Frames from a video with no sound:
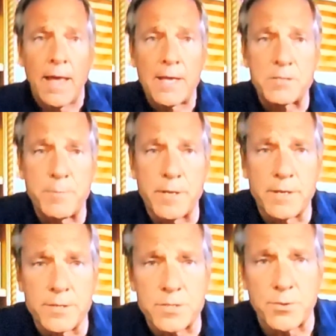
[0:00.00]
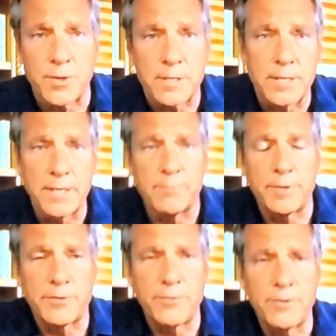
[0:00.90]
has been historically a
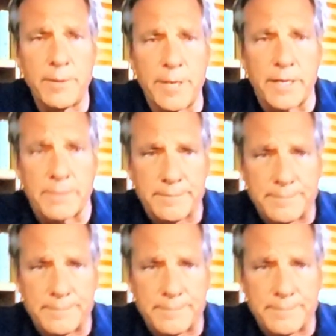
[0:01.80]
bit too limiting.